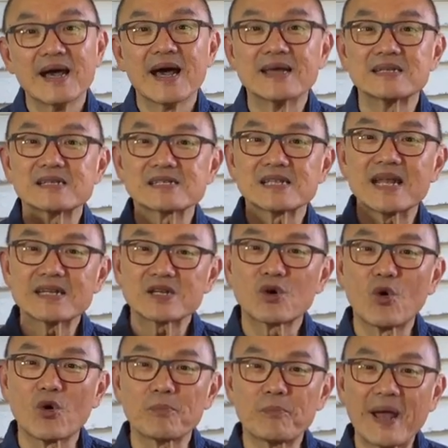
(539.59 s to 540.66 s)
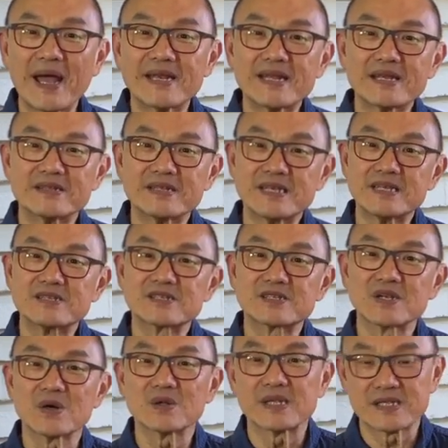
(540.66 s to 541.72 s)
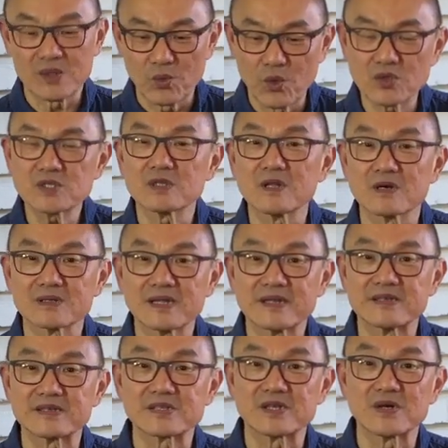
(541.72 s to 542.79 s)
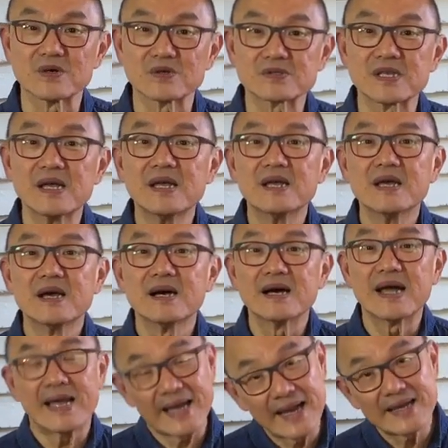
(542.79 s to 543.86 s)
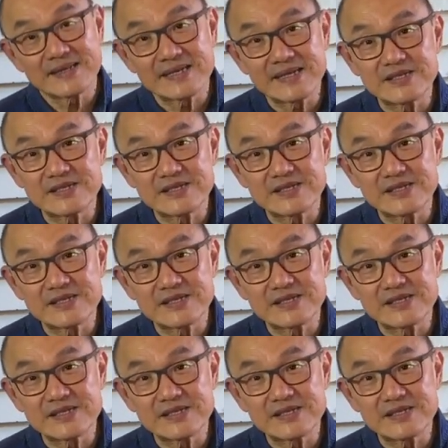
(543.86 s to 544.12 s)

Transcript: and a slight cork padding in the insole and the waterlogged leather soles and the